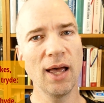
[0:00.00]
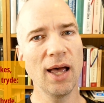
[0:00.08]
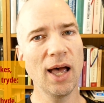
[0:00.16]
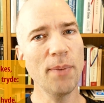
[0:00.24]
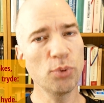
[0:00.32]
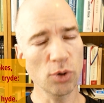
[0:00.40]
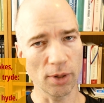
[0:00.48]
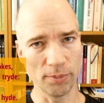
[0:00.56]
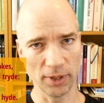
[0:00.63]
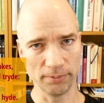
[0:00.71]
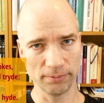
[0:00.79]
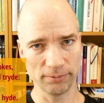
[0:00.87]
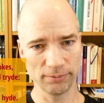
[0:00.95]
a problem,
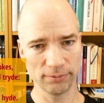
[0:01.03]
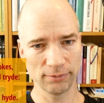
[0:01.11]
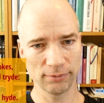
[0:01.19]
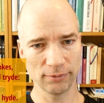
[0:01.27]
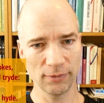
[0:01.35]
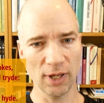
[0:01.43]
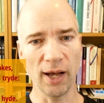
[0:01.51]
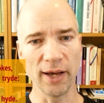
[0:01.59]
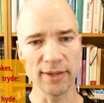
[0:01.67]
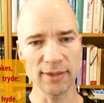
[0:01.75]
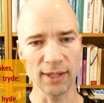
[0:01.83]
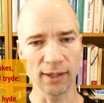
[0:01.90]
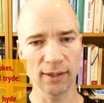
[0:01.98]
I
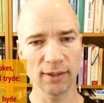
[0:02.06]
think.